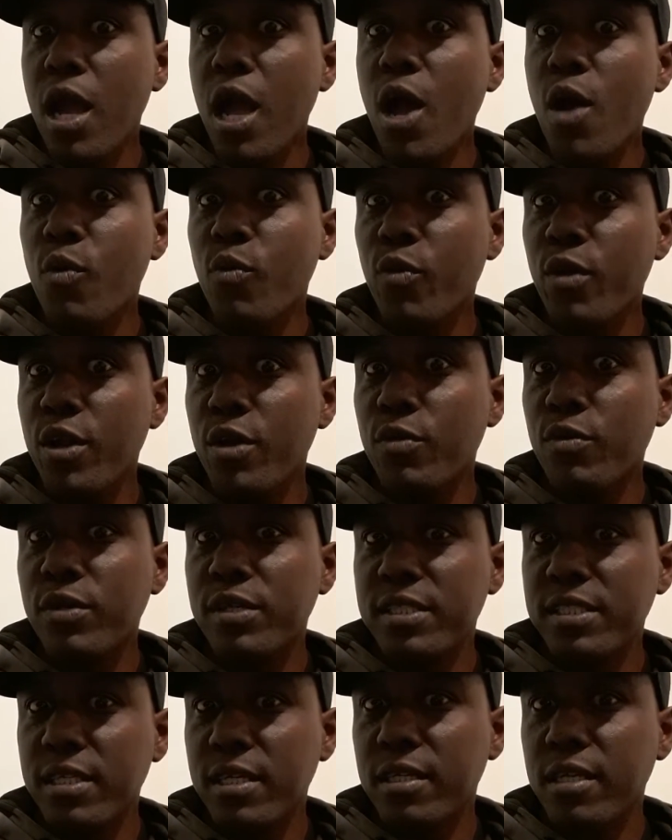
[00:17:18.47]
I really
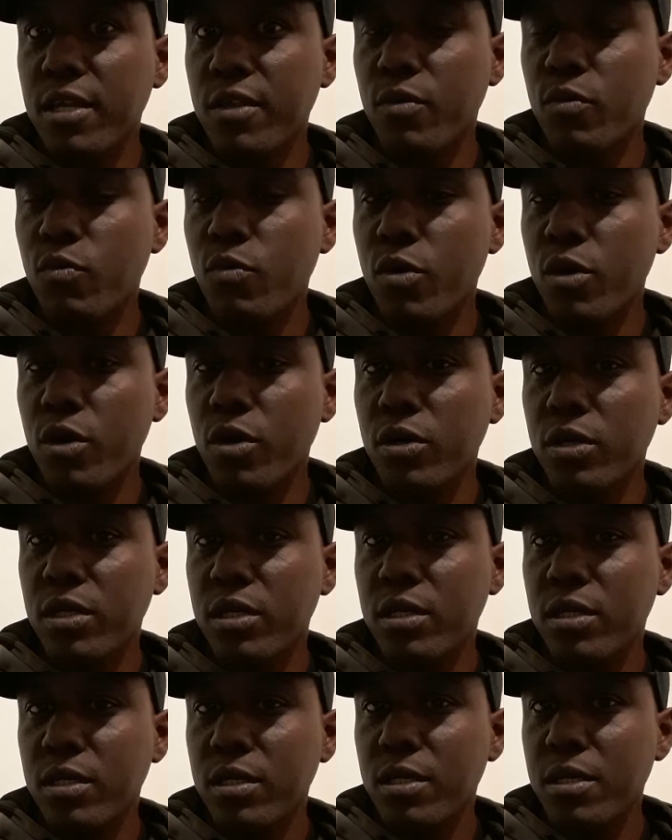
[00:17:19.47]
want to say another word,
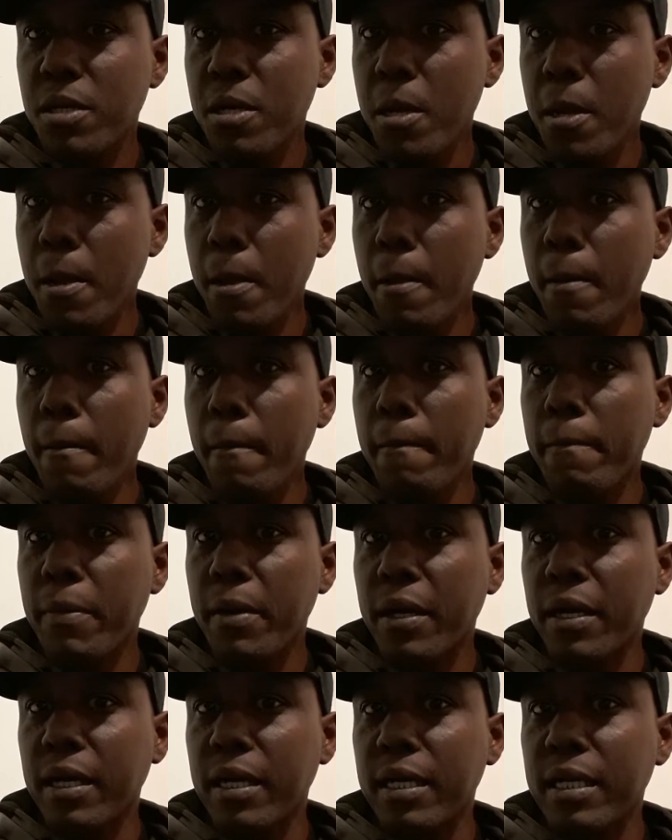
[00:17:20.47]

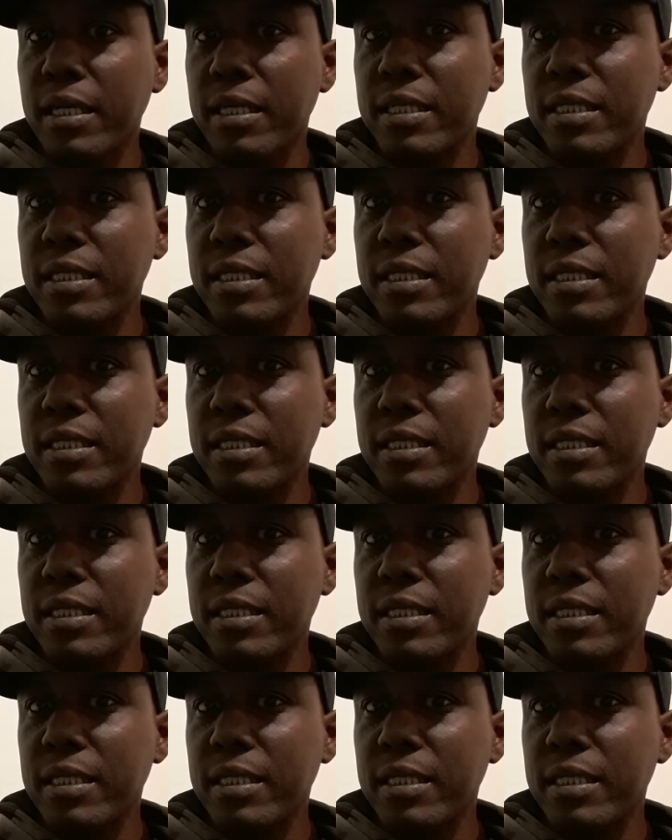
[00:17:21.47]
but